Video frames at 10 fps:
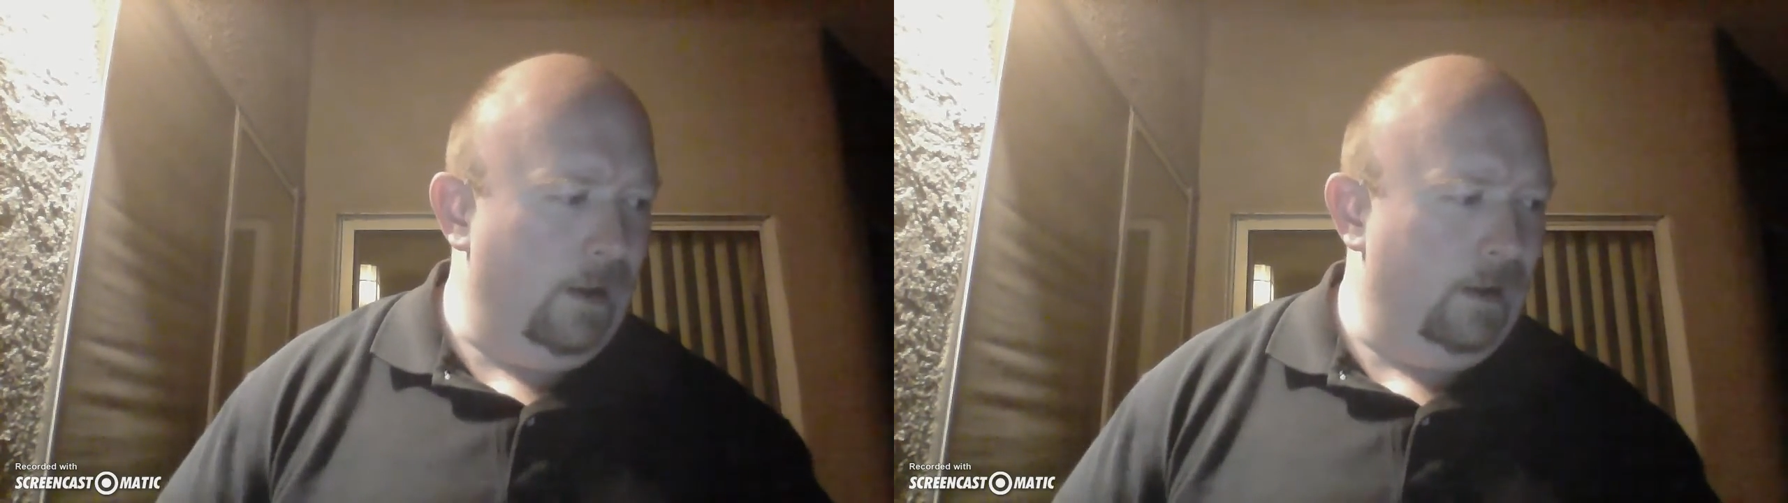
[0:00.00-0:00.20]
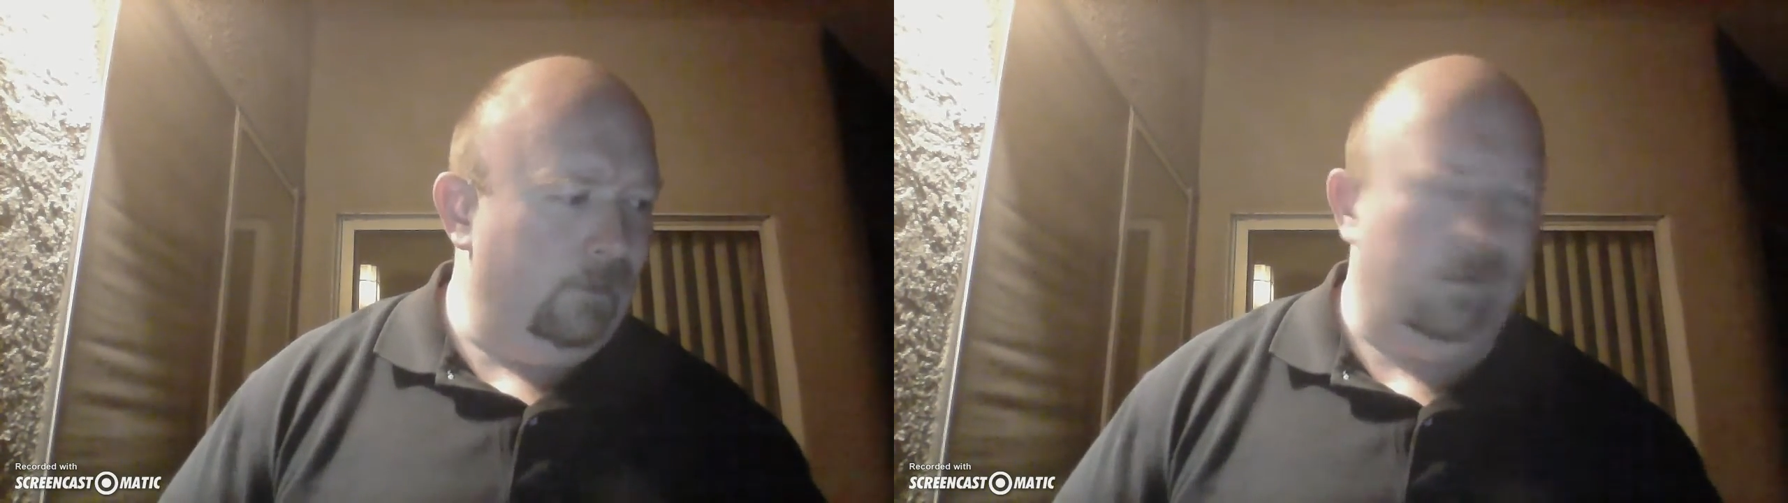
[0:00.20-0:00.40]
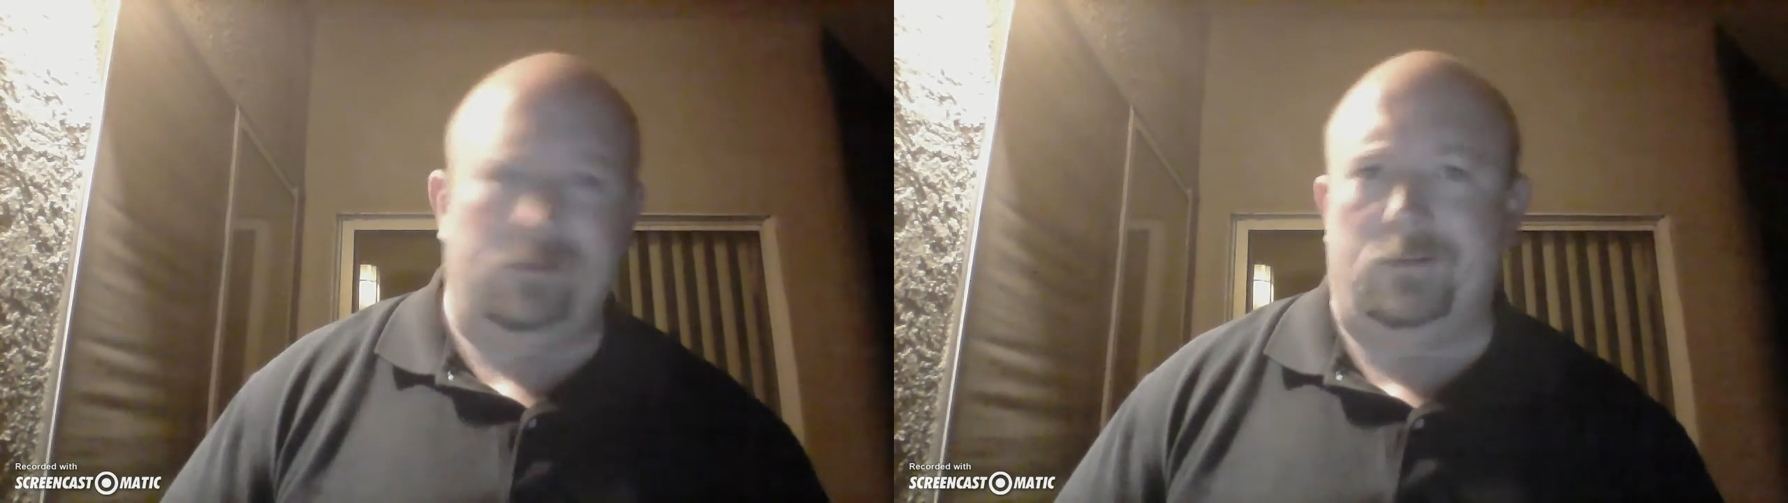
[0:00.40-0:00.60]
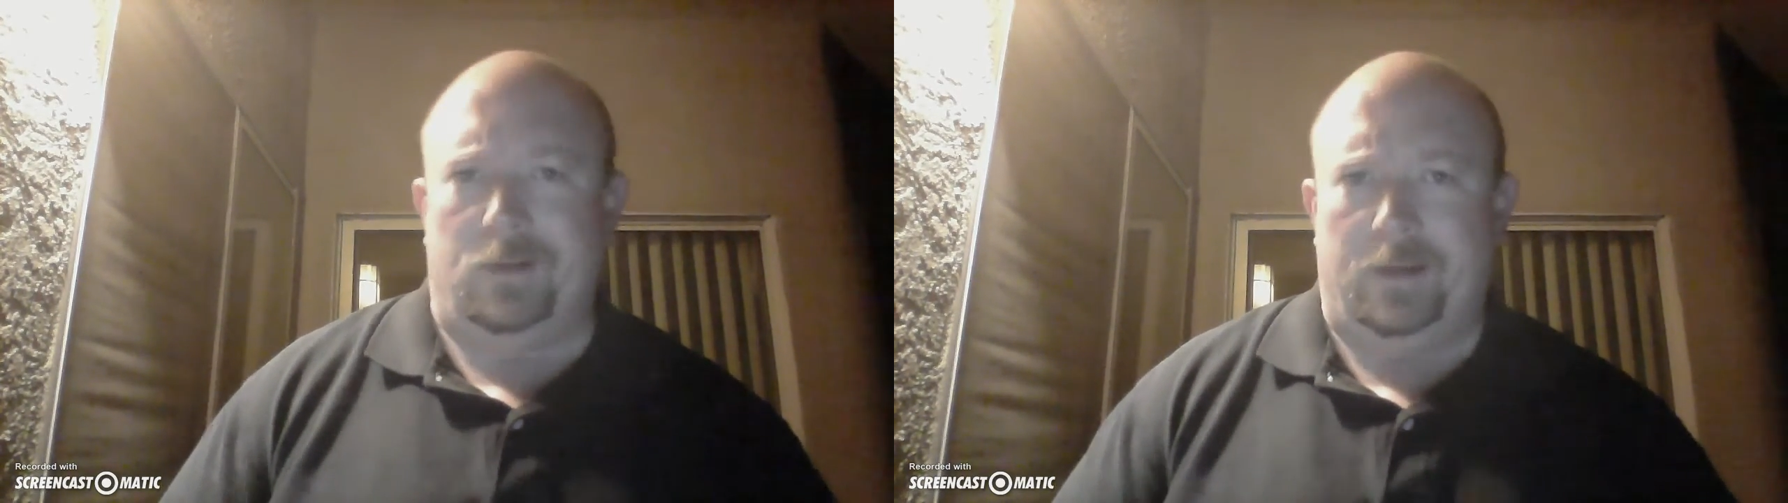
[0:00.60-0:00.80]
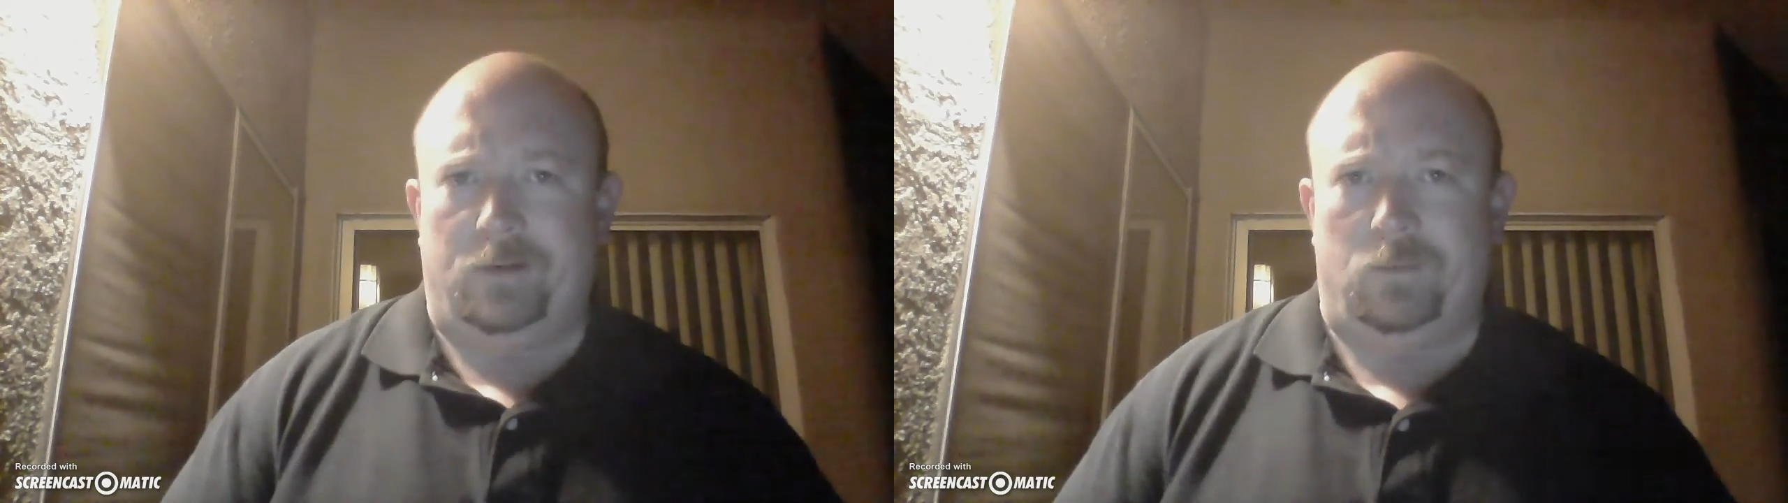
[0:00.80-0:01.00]
and such is
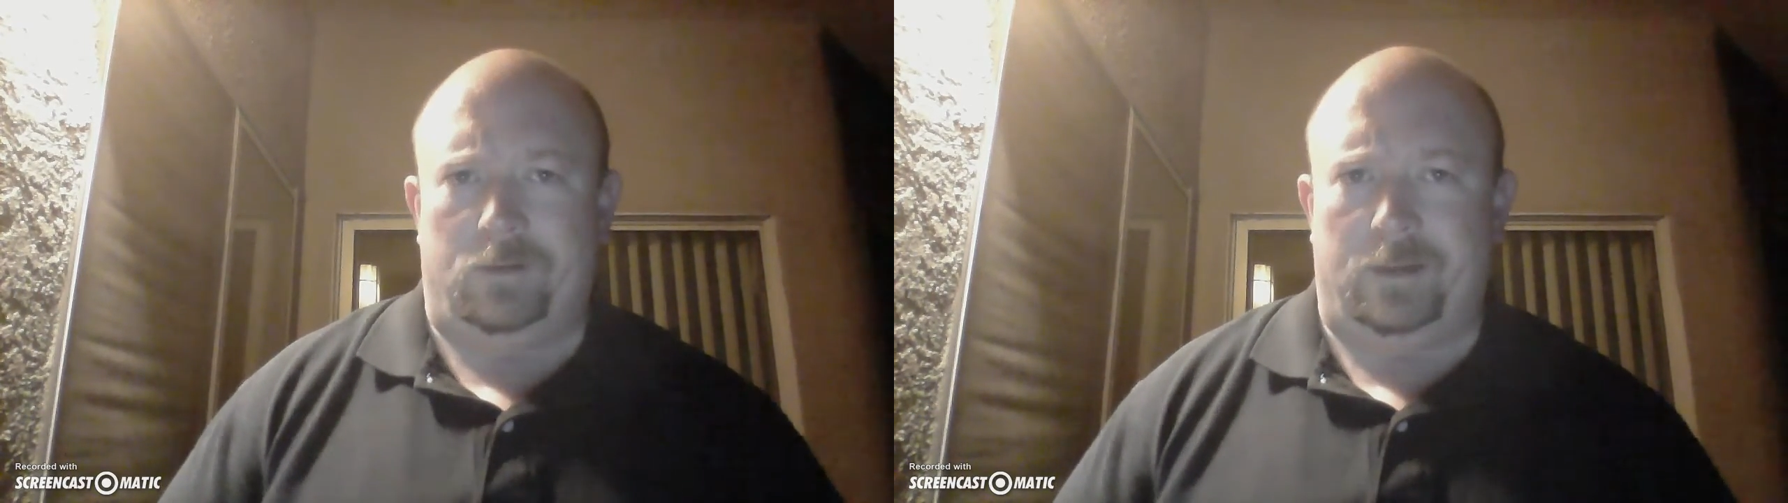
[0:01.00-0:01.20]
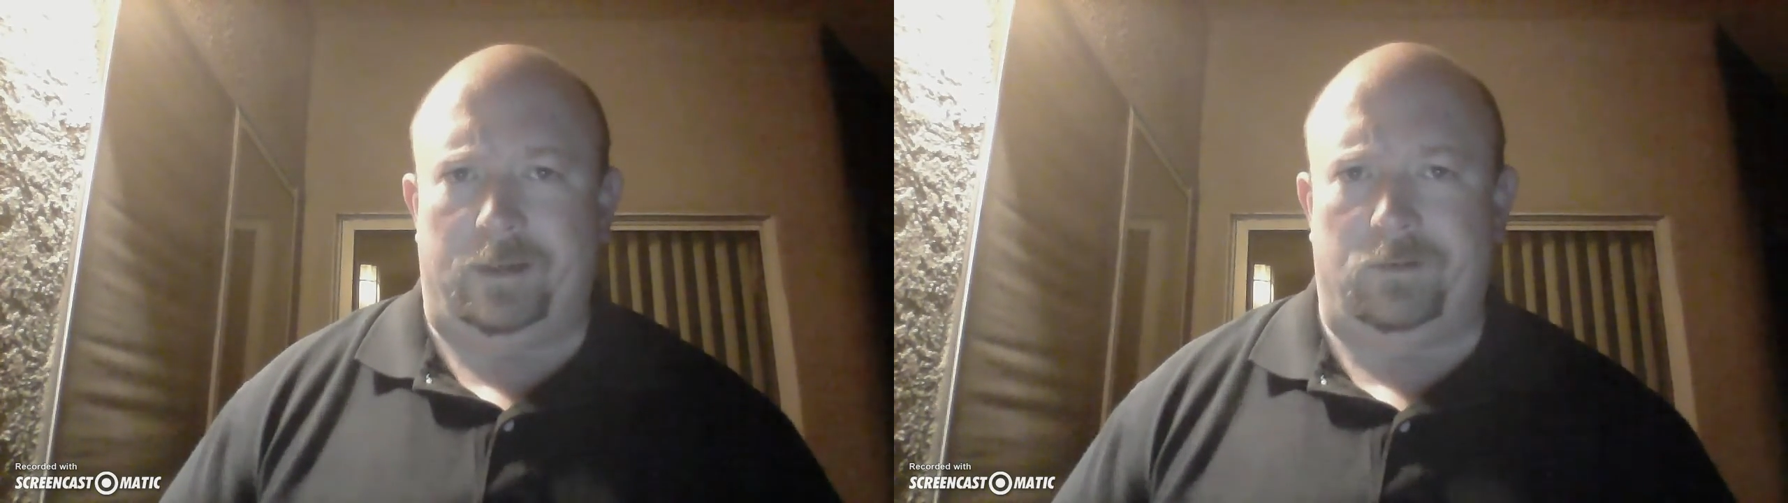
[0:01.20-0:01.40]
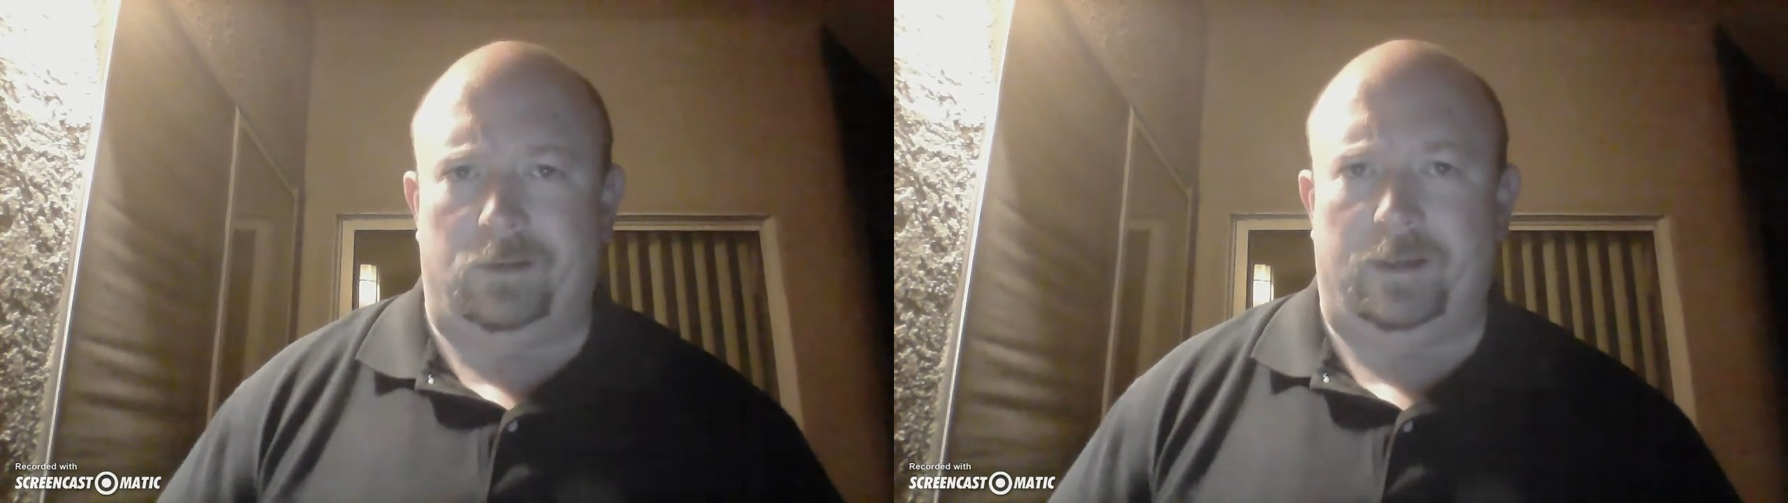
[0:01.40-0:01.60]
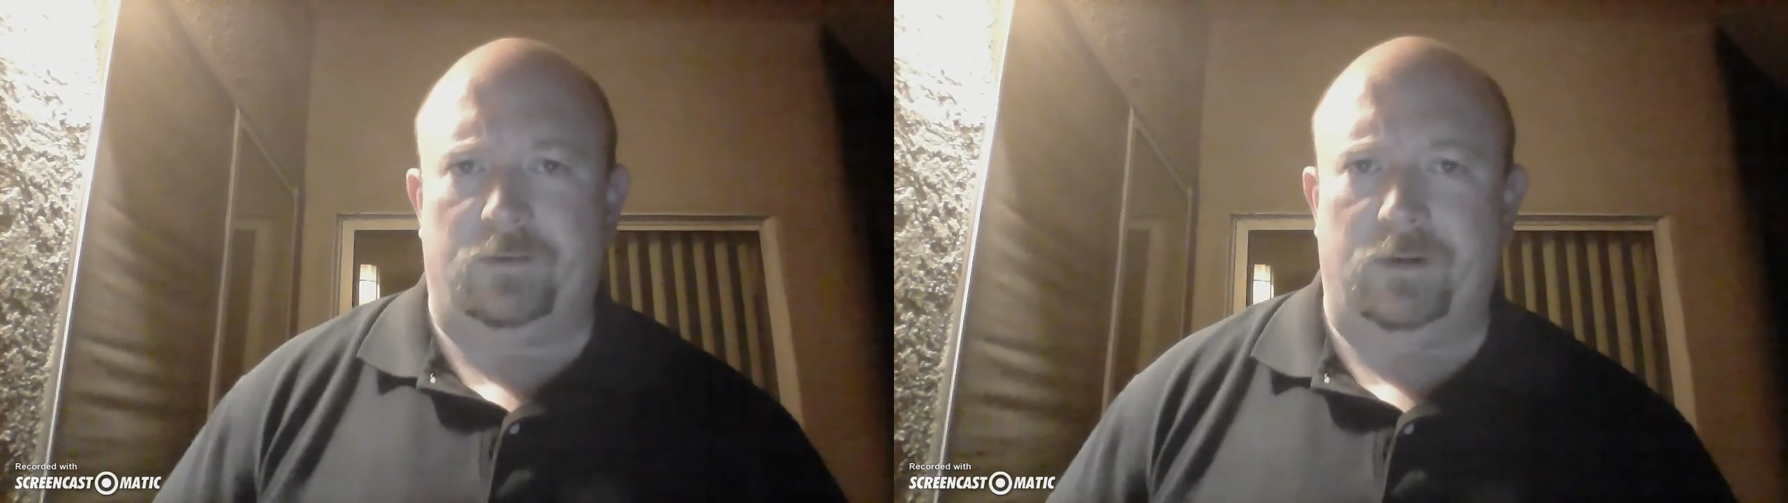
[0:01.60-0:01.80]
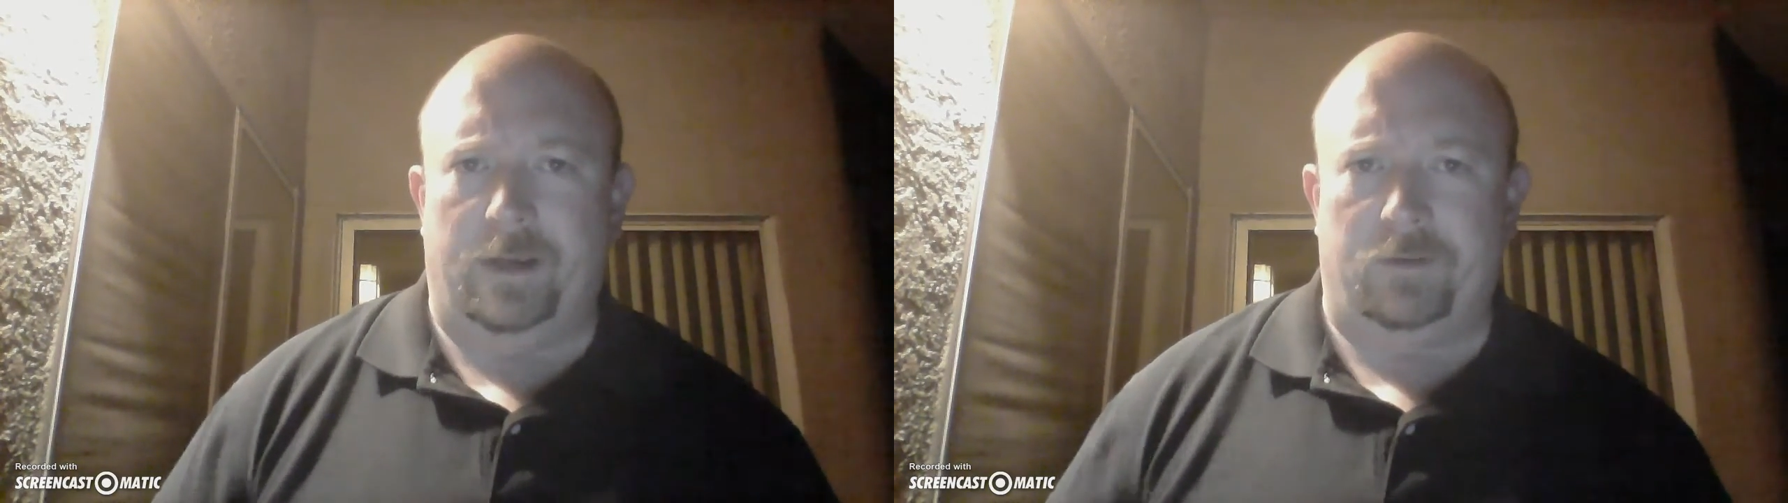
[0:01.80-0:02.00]
the case with today's selection.